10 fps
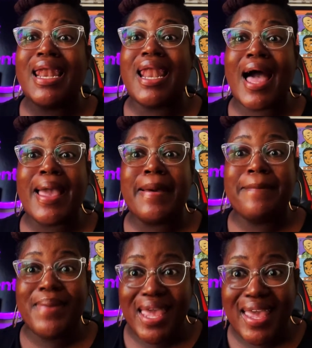like
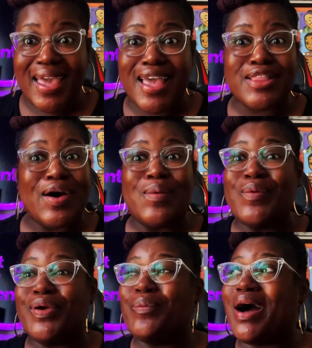me and don't
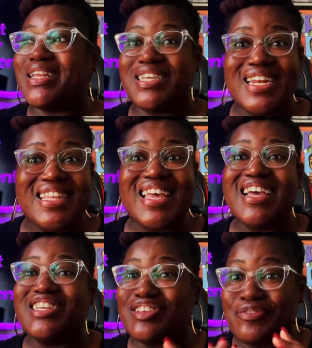want to watch anything
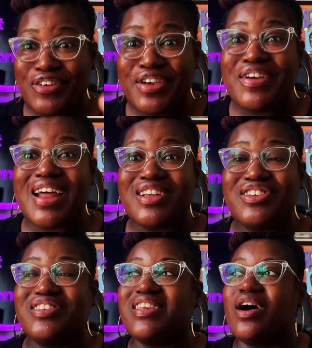and just figure it out
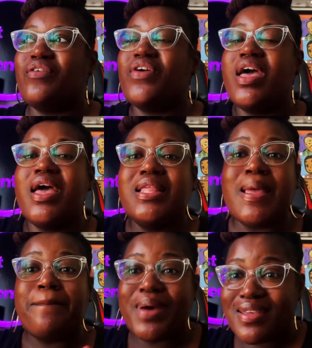yourself,
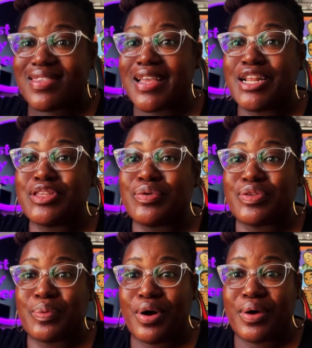the best thing to do
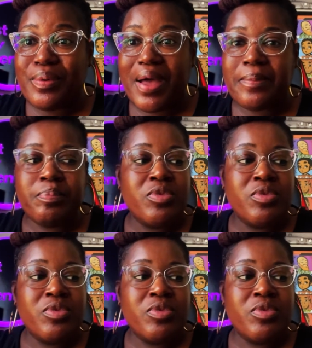is walk away.